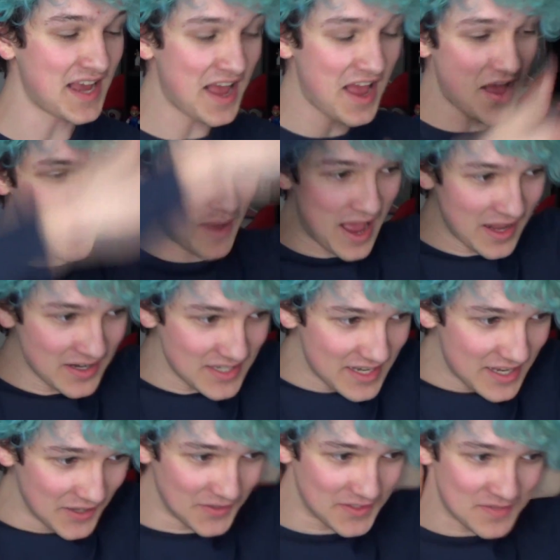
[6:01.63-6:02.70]
Damn, and he
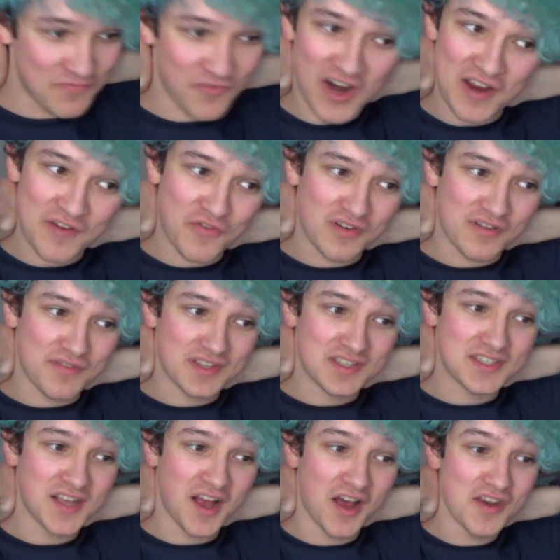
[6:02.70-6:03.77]
killed him right in front of the
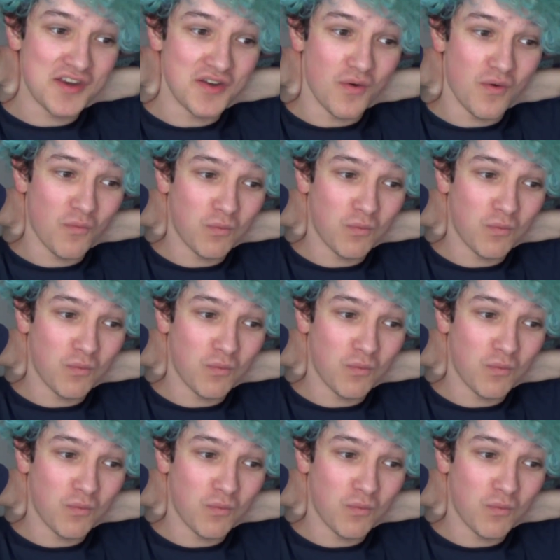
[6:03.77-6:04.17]
sun.